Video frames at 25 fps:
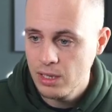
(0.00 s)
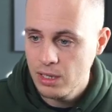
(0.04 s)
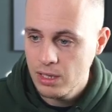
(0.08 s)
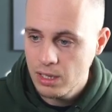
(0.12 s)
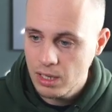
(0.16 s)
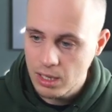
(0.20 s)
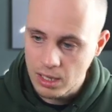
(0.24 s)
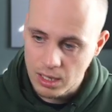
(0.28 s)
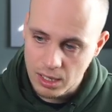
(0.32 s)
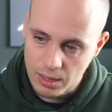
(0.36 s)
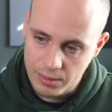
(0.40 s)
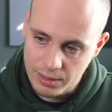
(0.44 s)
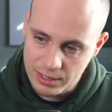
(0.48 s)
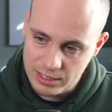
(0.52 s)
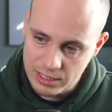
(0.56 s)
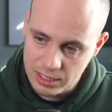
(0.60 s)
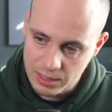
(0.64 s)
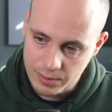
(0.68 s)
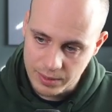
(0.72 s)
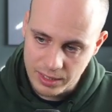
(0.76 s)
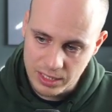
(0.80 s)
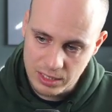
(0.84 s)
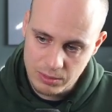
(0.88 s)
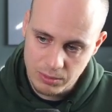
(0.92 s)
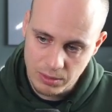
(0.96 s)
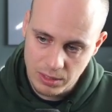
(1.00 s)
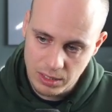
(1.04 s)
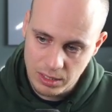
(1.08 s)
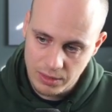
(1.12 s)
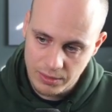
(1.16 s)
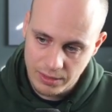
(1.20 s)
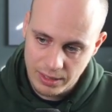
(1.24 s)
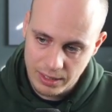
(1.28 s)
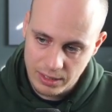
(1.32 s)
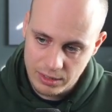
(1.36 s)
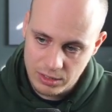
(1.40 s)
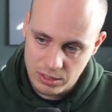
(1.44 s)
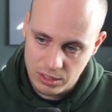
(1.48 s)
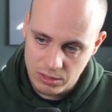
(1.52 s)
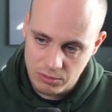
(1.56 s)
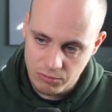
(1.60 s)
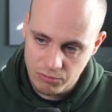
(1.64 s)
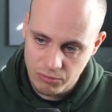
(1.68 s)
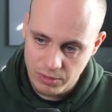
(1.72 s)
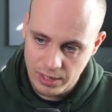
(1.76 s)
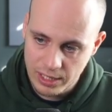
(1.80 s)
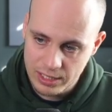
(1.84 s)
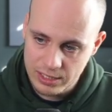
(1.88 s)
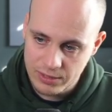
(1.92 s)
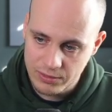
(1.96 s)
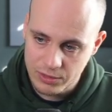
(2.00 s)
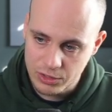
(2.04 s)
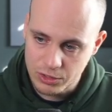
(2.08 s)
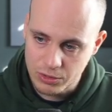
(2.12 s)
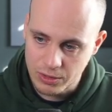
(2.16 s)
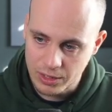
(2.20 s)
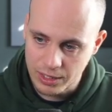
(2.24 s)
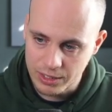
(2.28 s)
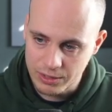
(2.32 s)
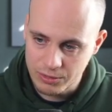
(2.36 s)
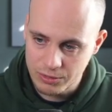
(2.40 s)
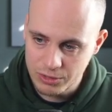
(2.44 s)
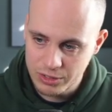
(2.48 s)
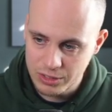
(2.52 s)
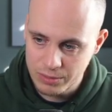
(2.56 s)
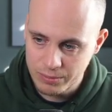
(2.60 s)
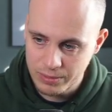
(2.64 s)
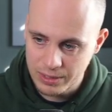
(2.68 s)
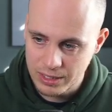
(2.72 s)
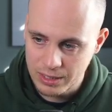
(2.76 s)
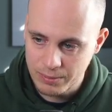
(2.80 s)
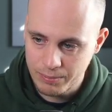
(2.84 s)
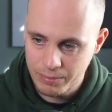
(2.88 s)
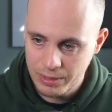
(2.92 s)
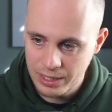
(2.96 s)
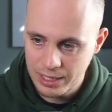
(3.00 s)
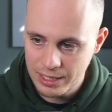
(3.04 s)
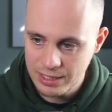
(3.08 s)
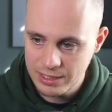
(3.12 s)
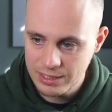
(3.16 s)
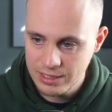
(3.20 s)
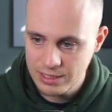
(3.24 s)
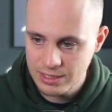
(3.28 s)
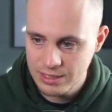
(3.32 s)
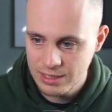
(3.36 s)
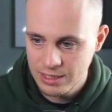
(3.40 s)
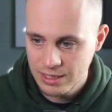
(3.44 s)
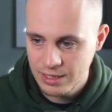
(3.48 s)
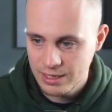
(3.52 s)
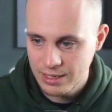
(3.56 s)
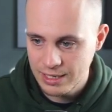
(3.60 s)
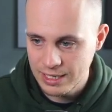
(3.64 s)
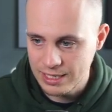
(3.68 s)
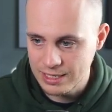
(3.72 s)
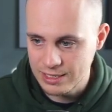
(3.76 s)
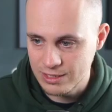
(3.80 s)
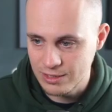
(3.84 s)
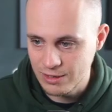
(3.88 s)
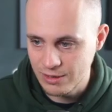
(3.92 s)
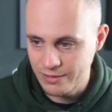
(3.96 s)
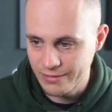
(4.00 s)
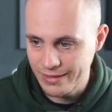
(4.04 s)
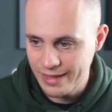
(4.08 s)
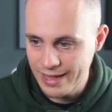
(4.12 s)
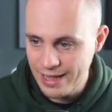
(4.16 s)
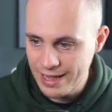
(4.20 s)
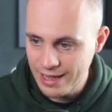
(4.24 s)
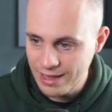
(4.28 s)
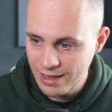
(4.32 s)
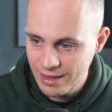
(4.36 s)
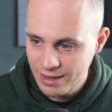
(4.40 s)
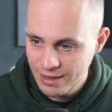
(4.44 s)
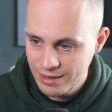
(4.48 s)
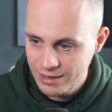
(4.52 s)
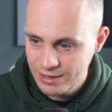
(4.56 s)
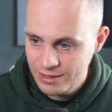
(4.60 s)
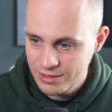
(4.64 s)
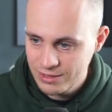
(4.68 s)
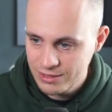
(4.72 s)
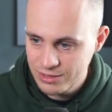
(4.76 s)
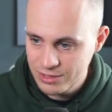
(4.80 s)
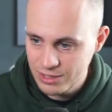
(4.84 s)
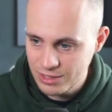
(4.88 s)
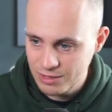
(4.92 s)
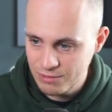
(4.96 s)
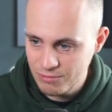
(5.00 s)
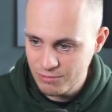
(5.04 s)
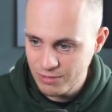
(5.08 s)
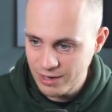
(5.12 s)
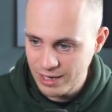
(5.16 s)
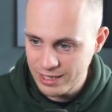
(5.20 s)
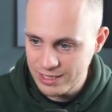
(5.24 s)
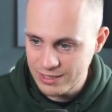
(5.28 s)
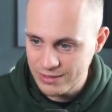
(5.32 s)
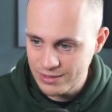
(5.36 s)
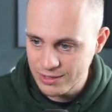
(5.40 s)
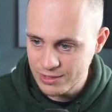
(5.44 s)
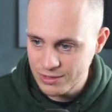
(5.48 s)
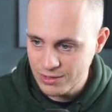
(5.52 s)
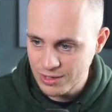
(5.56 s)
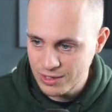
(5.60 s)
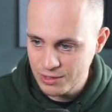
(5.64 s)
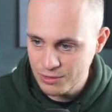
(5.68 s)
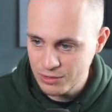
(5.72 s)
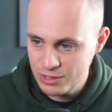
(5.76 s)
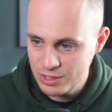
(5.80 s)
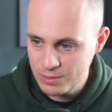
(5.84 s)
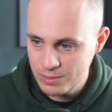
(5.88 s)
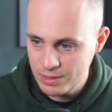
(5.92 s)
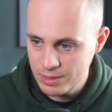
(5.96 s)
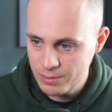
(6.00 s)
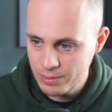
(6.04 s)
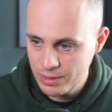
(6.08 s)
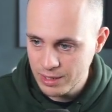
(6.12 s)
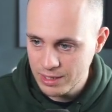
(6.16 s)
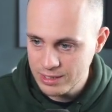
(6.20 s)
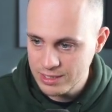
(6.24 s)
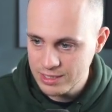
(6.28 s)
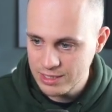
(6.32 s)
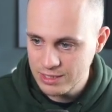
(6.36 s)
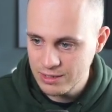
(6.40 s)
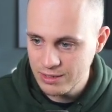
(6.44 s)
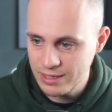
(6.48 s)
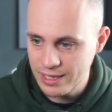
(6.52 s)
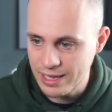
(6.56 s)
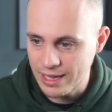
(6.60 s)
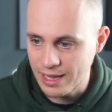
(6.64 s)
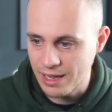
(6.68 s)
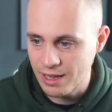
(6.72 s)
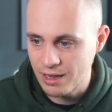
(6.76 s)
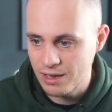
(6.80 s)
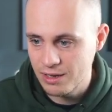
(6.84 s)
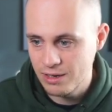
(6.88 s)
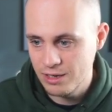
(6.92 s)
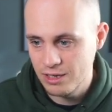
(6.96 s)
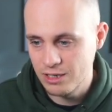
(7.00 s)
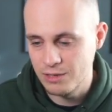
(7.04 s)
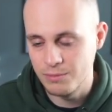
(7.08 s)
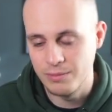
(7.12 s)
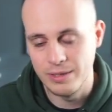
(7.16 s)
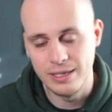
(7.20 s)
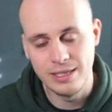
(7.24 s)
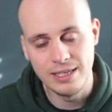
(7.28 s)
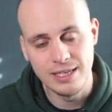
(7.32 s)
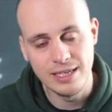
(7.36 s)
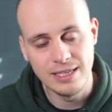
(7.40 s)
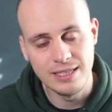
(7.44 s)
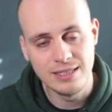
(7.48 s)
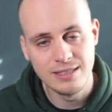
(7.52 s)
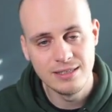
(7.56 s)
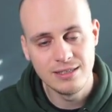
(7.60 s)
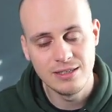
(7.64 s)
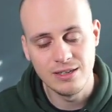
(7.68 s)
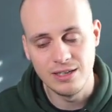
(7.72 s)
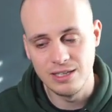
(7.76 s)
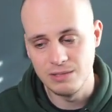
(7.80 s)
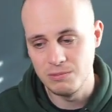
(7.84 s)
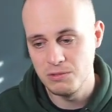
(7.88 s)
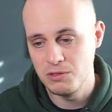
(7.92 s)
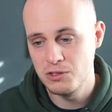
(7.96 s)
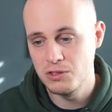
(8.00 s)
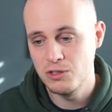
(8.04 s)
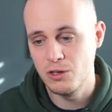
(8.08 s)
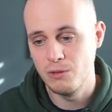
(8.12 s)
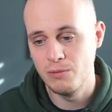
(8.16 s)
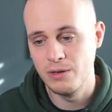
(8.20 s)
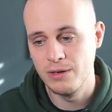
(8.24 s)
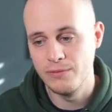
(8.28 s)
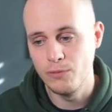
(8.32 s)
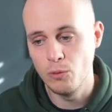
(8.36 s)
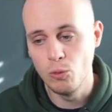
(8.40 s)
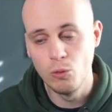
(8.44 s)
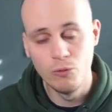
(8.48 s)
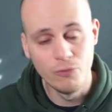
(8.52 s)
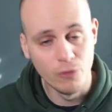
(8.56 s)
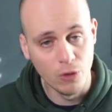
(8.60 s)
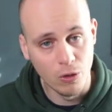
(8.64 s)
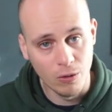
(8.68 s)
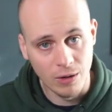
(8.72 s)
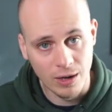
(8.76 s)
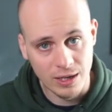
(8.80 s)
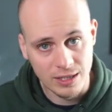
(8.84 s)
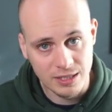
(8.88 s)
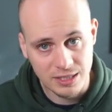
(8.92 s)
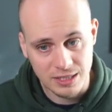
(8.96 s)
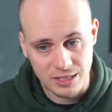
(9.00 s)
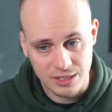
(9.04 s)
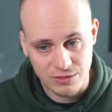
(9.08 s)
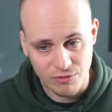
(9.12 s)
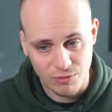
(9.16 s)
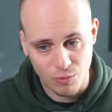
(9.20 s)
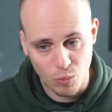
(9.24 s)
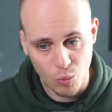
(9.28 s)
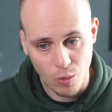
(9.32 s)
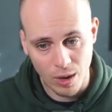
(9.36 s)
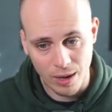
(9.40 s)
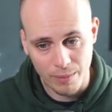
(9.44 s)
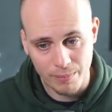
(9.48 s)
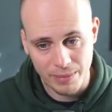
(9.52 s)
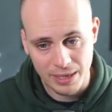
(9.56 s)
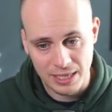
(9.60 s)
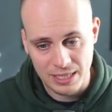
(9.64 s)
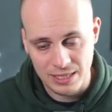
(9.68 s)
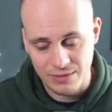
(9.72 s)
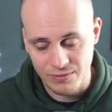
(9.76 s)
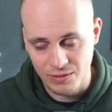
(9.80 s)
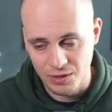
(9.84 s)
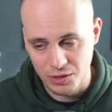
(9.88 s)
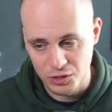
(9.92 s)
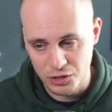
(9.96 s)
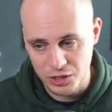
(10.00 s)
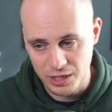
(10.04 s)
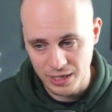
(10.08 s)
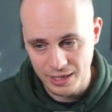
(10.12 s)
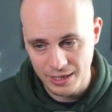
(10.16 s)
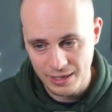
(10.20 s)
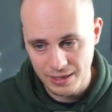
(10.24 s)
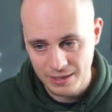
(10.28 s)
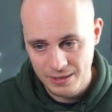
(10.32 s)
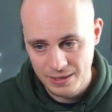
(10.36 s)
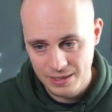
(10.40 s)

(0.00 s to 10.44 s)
Let's think about this one. To the right of the triangle should be the plus. It's not there. To the right of the triangle should be the plus. It's not there. Oh my days. Guys, we just got rid of all four answers from one piece of logic.